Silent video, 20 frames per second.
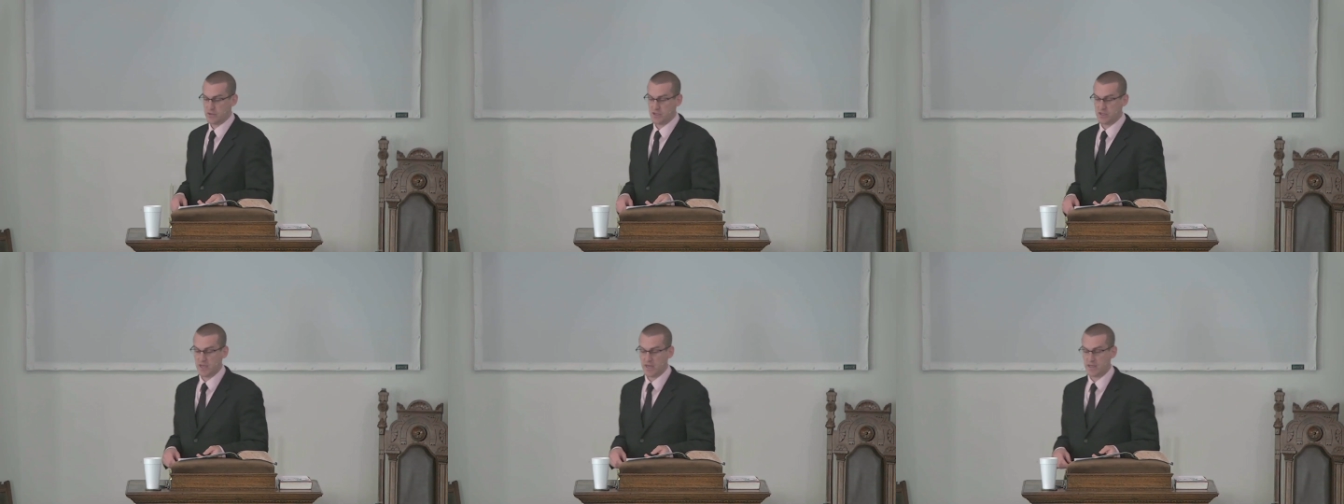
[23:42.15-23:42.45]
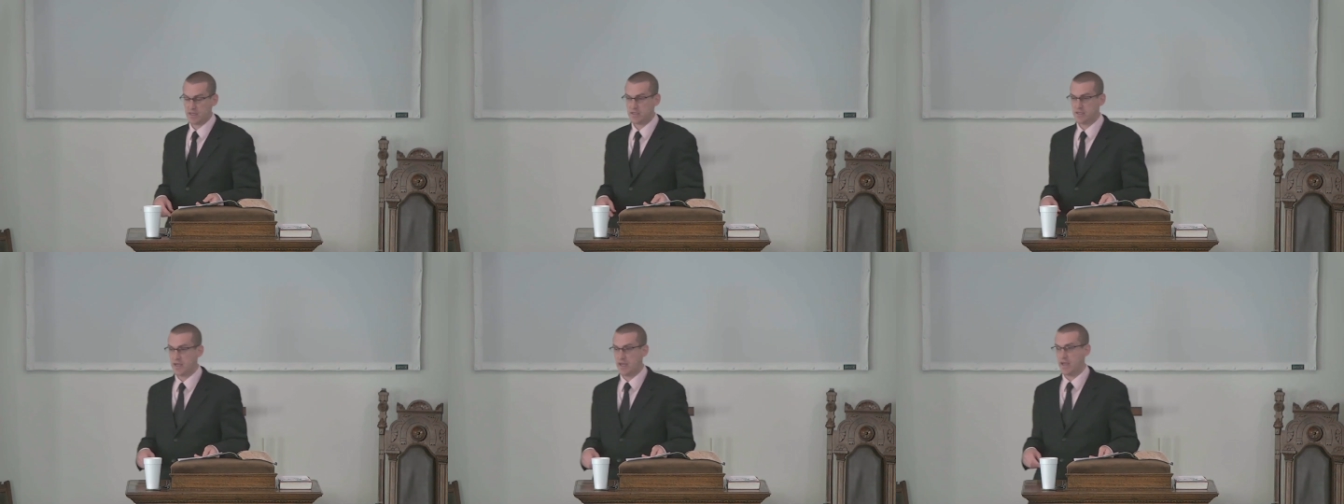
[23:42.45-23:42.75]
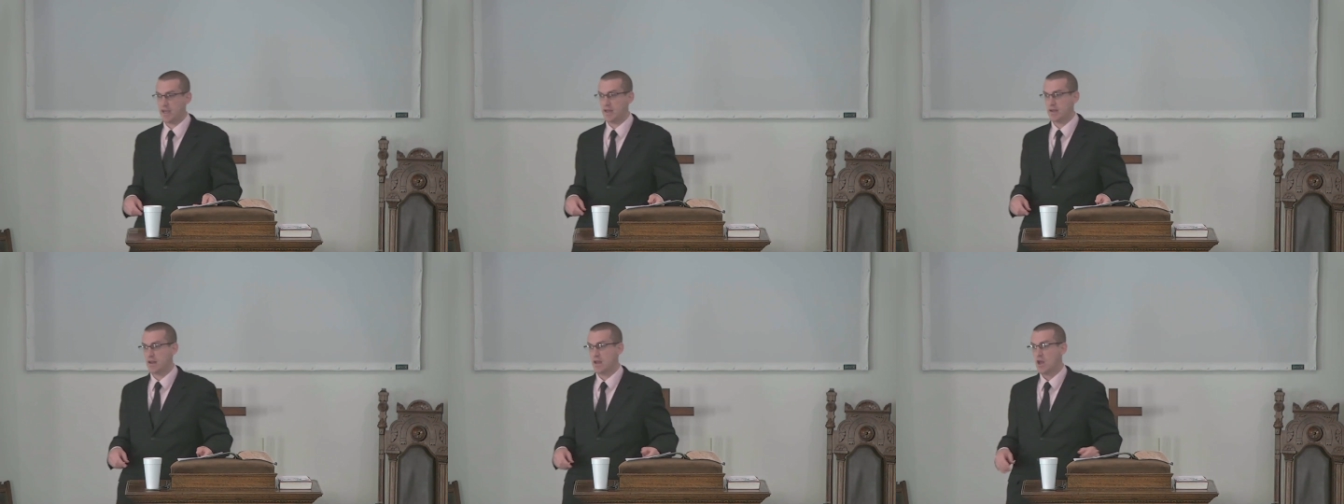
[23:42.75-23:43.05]
through
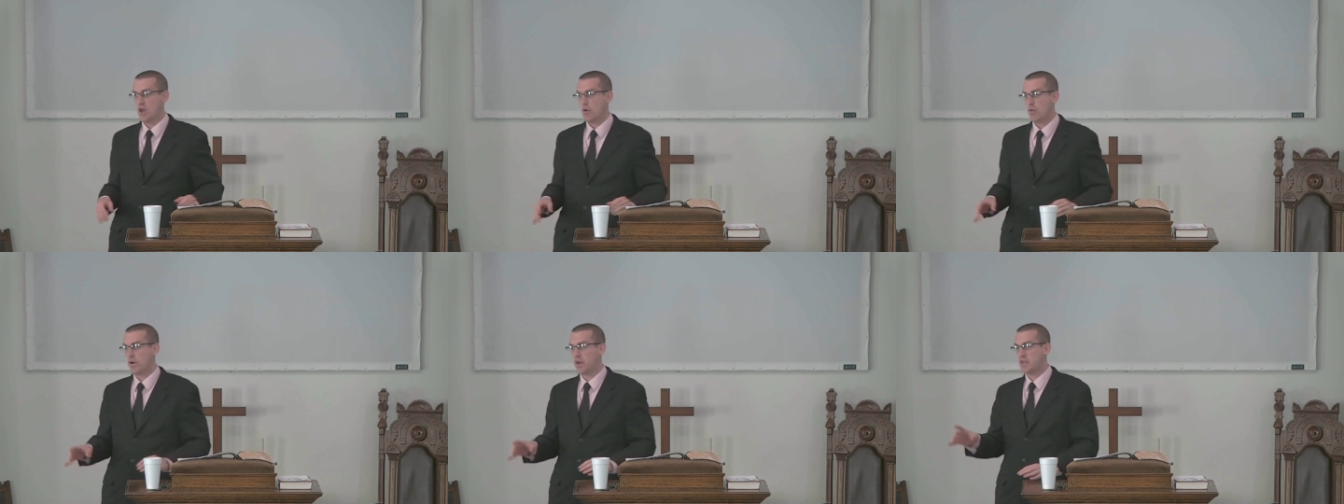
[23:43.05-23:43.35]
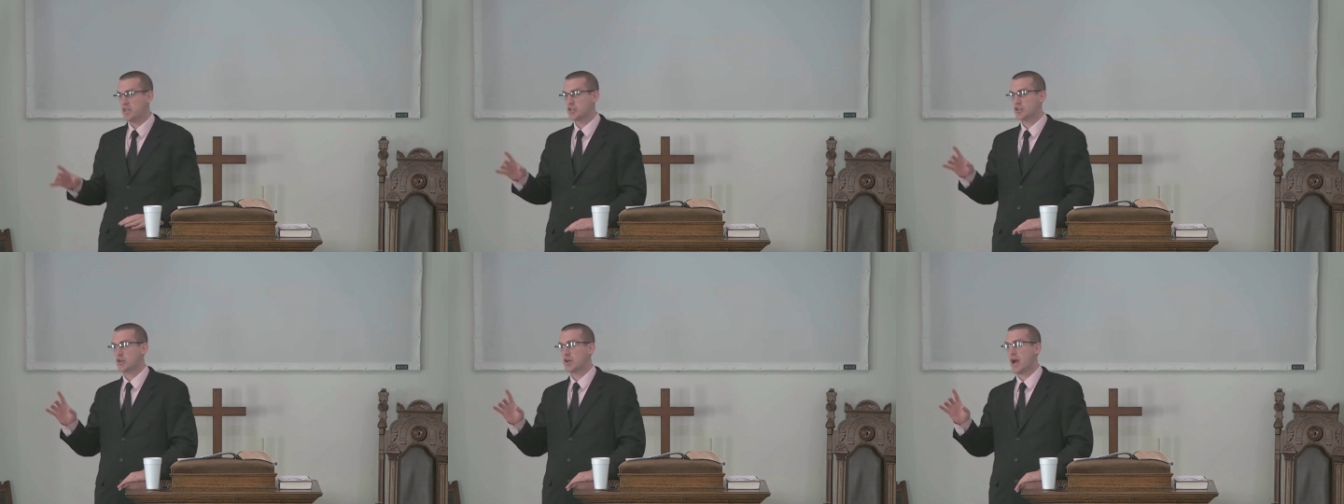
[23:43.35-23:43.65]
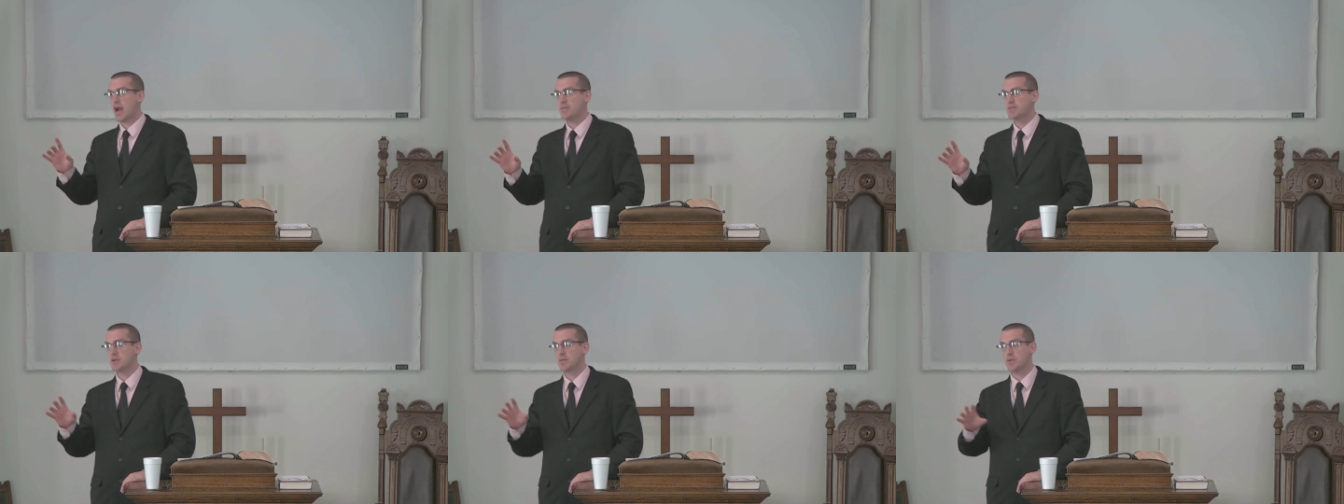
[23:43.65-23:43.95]
16, where he
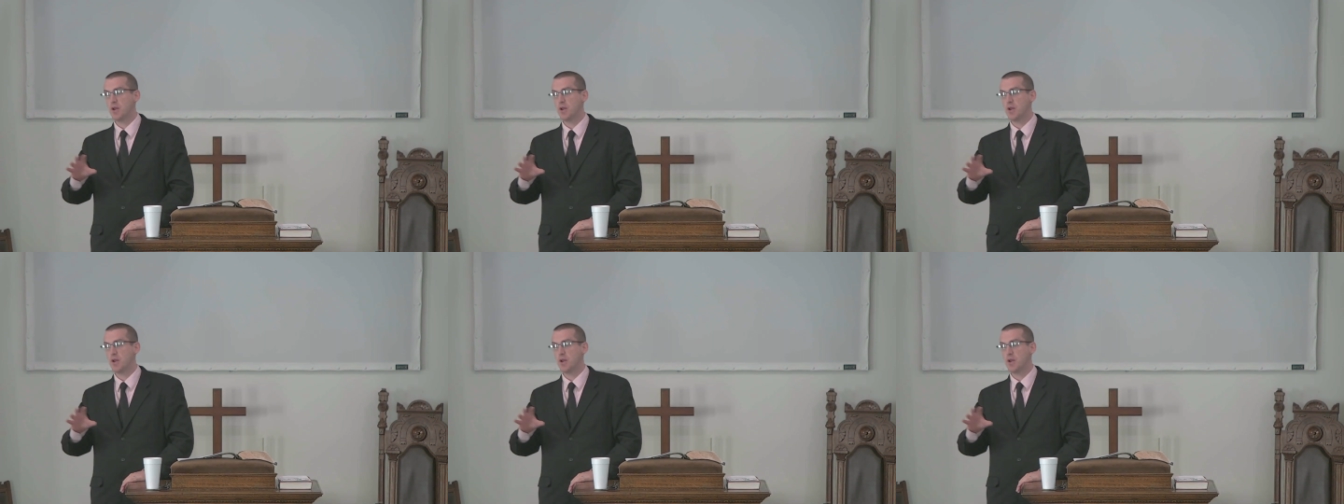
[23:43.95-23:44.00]
describes